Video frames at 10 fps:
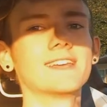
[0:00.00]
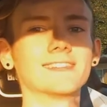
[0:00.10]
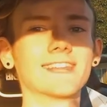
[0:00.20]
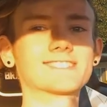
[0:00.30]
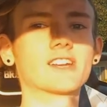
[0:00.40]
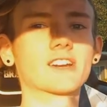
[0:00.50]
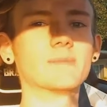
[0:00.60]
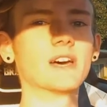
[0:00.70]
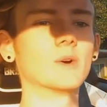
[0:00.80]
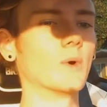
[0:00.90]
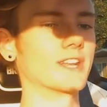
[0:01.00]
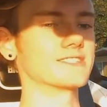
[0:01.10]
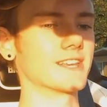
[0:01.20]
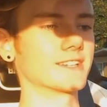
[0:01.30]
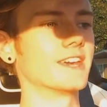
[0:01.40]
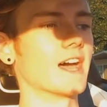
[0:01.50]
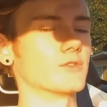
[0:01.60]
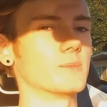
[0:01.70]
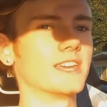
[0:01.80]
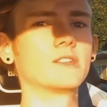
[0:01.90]
Let's talk about what it's like to have
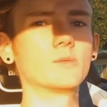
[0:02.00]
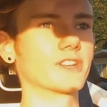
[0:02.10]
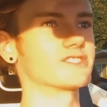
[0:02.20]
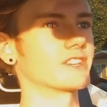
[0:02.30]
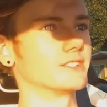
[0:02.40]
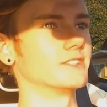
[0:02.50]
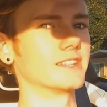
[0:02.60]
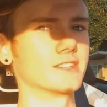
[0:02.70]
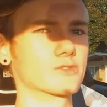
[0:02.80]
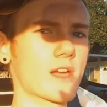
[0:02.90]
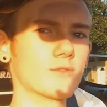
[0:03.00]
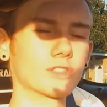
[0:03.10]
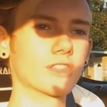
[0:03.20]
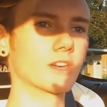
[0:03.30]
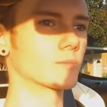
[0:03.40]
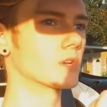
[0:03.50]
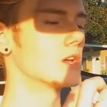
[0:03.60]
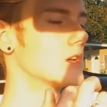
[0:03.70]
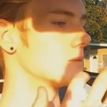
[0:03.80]
them in, what it's like to daily drive with them,